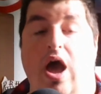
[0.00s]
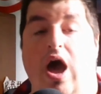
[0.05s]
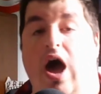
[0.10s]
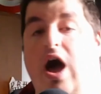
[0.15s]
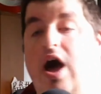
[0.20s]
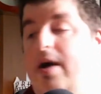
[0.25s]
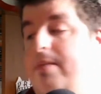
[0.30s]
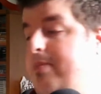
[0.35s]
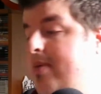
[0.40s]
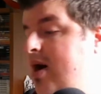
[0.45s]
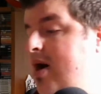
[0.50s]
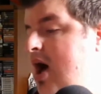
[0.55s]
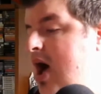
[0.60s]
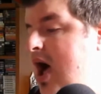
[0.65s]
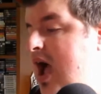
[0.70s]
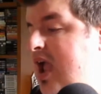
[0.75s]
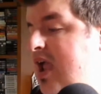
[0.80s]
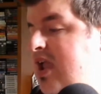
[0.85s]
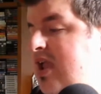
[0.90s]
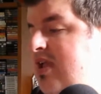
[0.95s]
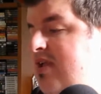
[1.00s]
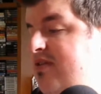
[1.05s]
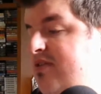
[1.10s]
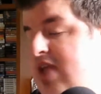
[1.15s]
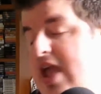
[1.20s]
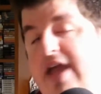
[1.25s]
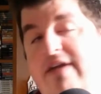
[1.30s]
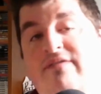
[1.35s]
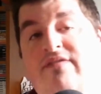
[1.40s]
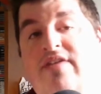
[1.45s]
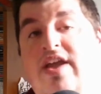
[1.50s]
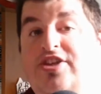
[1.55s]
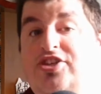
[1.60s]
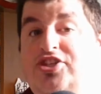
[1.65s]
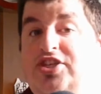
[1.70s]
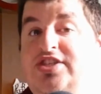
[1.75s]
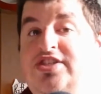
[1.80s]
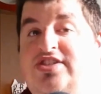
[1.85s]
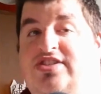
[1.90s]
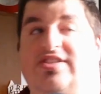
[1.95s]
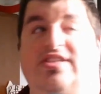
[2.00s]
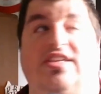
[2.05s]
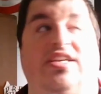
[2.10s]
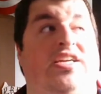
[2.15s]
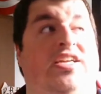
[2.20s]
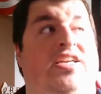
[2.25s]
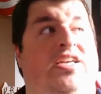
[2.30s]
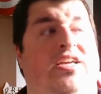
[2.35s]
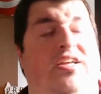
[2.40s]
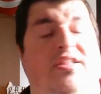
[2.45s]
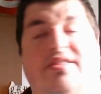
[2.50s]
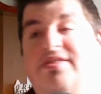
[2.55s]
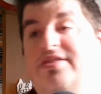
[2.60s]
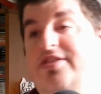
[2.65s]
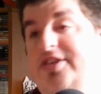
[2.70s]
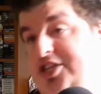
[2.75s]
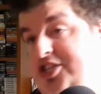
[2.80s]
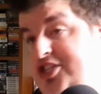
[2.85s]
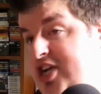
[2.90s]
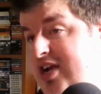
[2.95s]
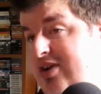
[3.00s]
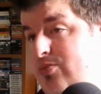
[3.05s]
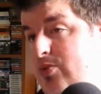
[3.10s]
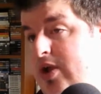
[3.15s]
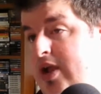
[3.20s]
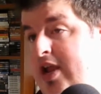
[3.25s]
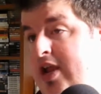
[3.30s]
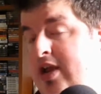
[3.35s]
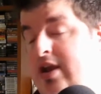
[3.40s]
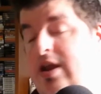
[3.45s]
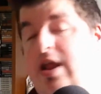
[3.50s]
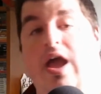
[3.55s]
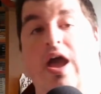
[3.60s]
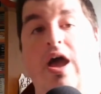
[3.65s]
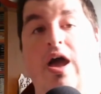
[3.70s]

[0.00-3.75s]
I have actually seen the John Wayne